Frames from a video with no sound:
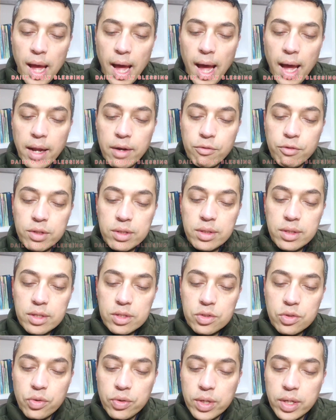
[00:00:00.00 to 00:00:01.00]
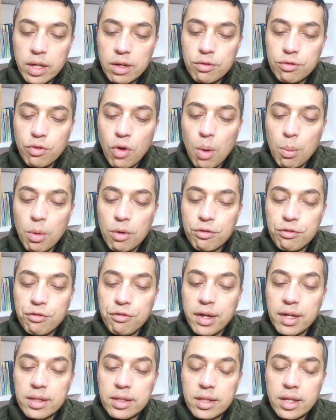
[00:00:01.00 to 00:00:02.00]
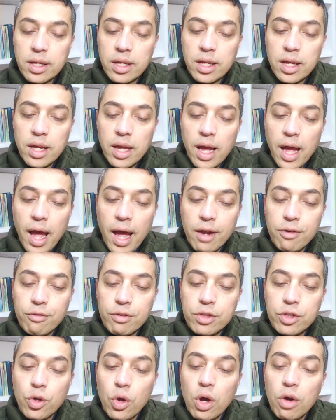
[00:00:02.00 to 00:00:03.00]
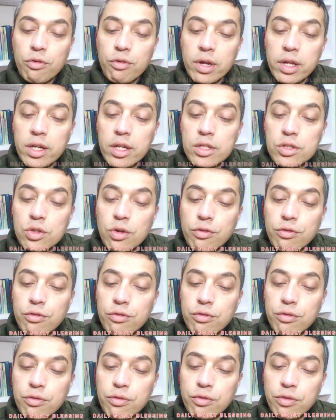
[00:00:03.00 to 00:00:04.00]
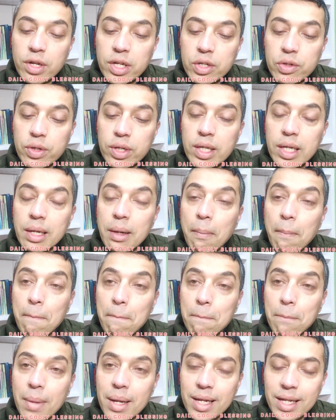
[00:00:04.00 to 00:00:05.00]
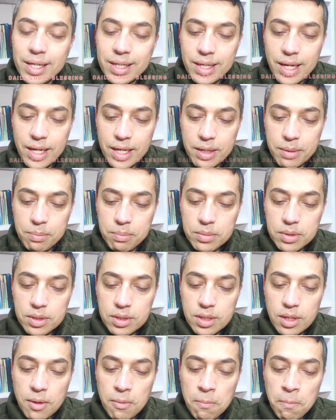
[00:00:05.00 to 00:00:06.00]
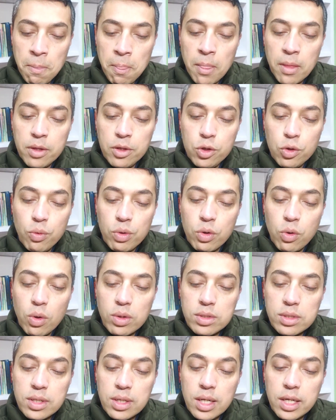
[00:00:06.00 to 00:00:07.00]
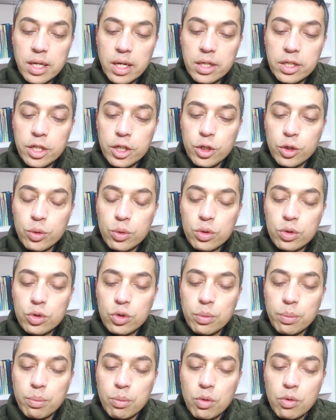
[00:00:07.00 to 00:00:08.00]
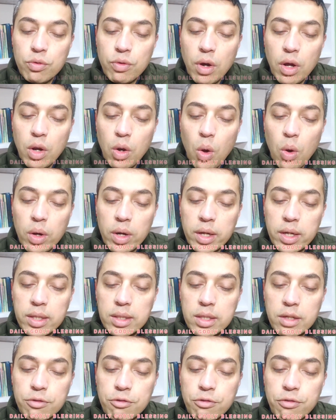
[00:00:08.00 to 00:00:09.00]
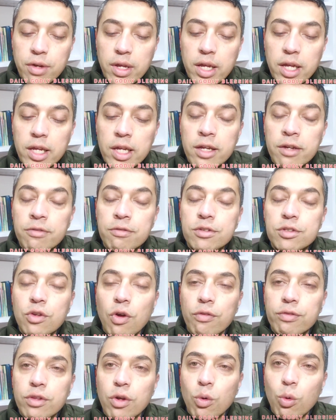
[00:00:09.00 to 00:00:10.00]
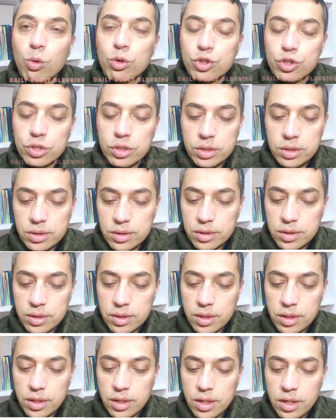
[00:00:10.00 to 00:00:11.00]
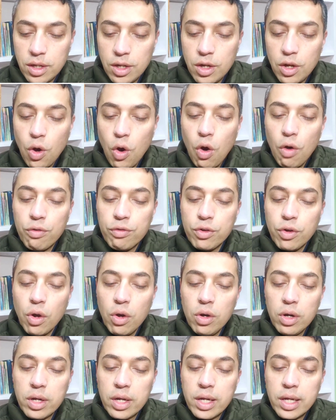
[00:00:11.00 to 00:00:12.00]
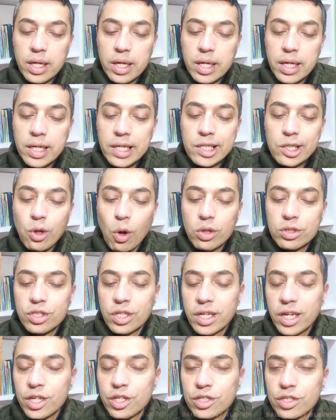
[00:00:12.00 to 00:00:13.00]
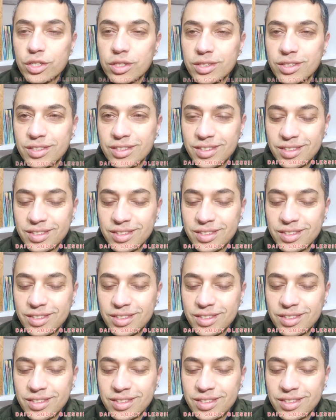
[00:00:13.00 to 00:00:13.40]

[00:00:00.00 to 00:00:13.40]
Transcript: And with this real form of faith and with your awareness of victory many times, you will constantly continue to move along the waves of the ocean of your intoxication